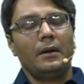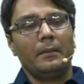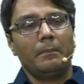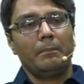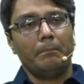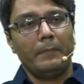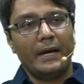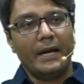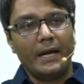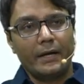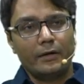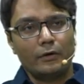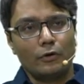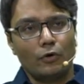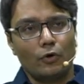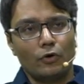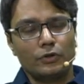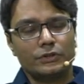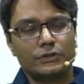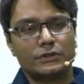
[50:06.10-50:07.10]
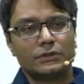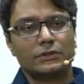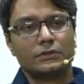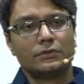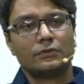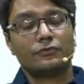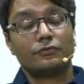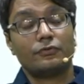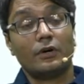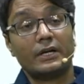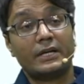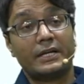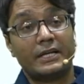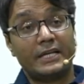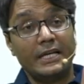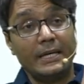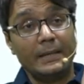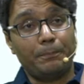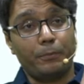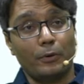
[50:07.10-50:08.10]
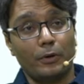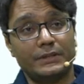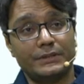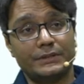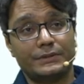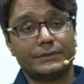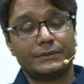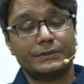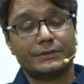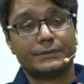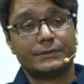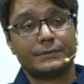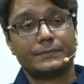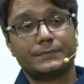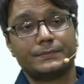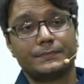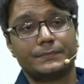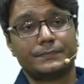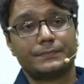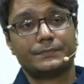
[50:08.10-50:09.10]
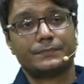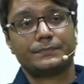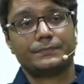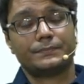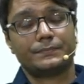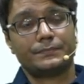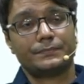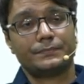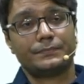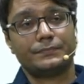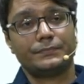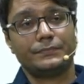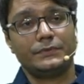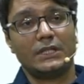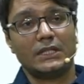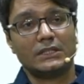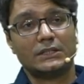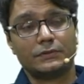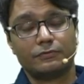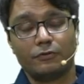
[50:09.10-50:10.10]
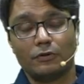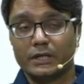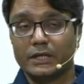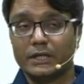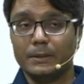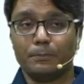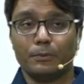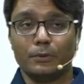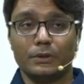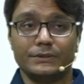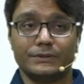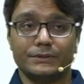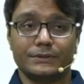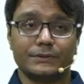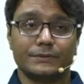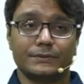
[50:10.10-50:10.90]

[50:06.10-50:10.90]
make notes for key points. Just for key points.